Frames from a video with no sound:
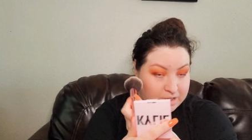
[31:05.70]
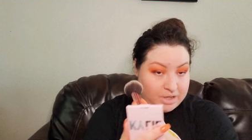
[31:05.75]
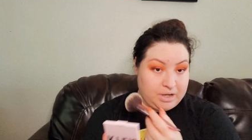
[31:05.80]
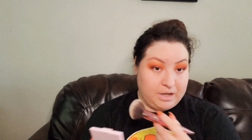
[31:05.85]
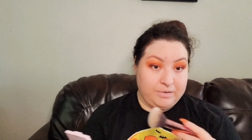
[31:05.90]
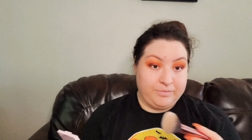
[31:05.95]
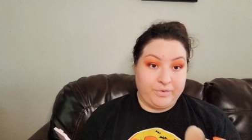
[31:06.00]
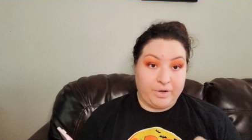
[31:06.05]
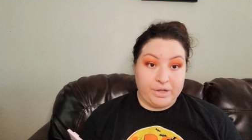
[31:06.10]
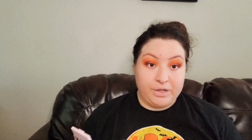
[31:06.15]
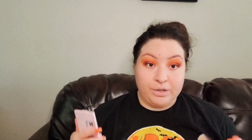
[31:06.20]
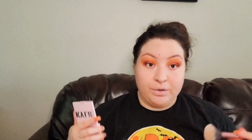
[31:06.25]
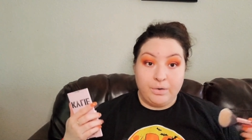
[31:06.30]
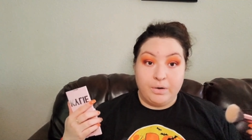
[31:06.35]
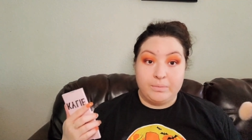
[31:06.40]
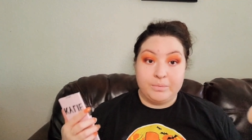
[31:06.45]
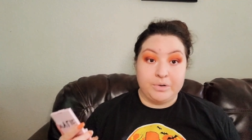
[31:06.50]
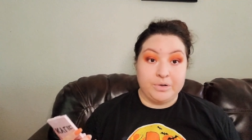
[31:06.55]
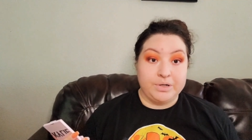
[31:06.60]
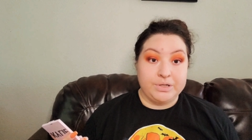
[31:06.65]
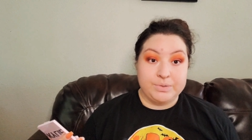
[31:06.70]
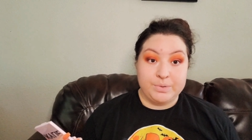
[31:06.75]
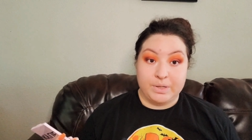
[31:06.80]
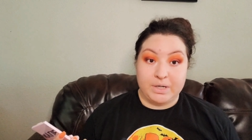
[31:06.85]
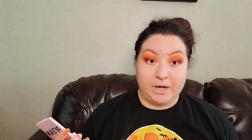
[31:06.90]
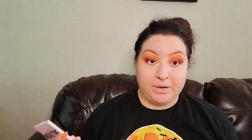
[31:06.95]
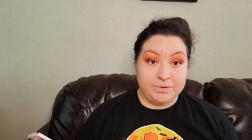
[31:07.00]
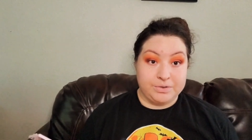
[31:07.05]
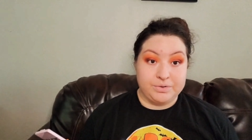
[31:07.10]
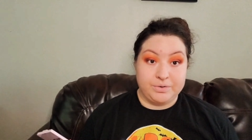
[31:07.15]
if I know I'm going to an
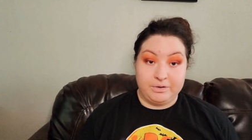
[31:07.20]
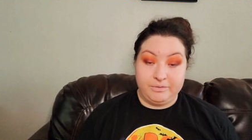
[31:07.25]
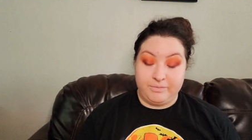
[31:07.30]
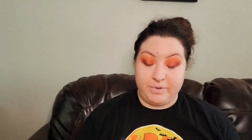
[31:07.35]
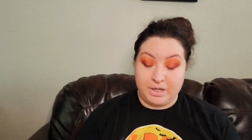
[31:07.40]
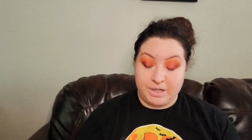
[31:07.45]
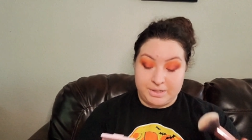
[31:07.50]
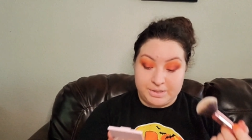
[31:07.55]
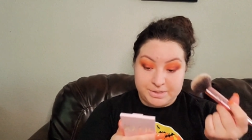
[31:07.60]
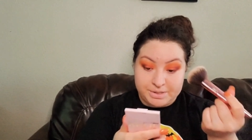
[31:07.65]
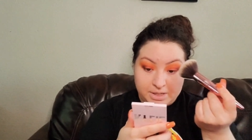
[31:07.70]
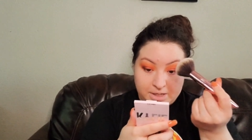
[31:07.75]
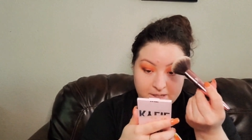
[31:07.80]
outdoor event,